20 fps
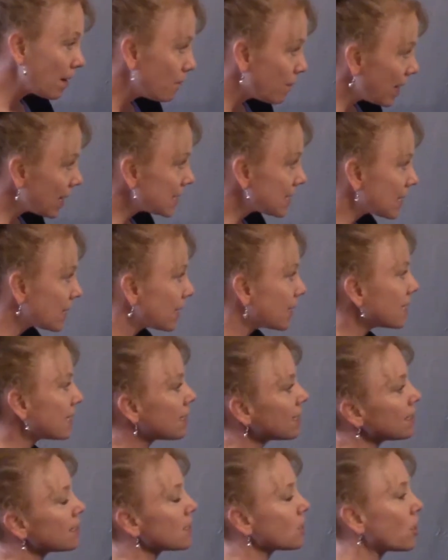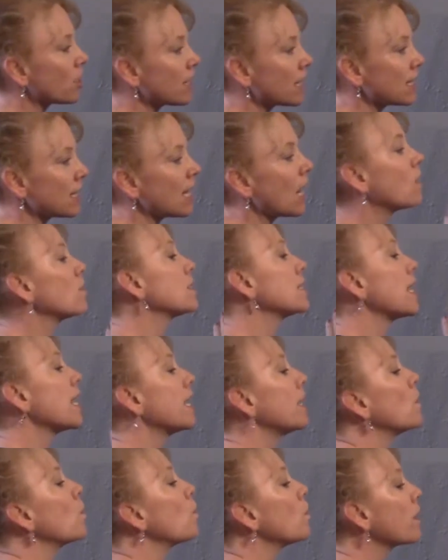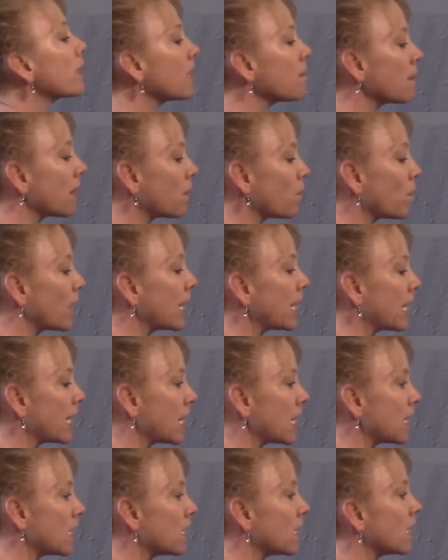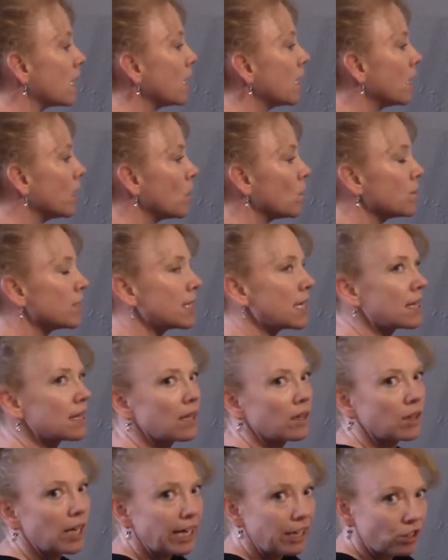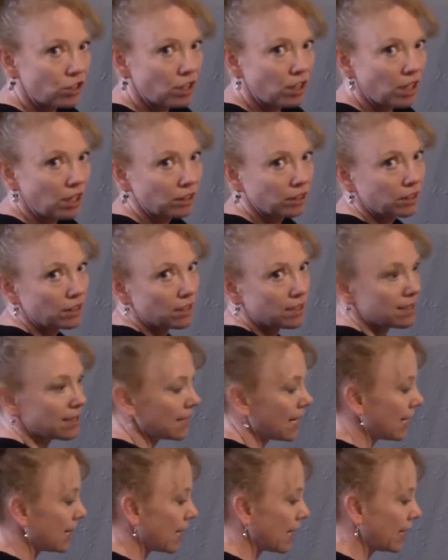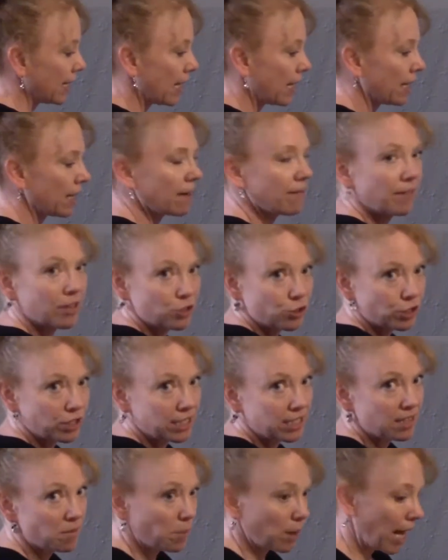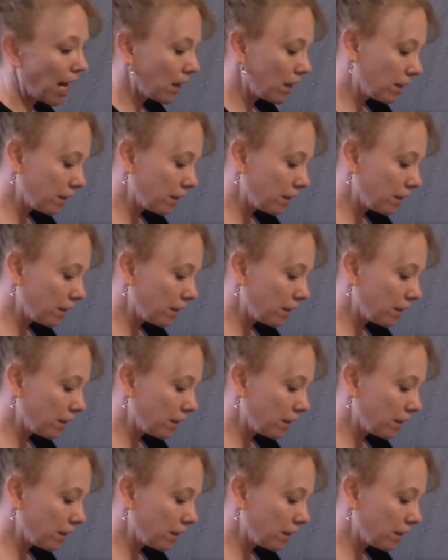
Basically, starting on the outside, working my way in, using the lighter colors, and then getting eventually to the black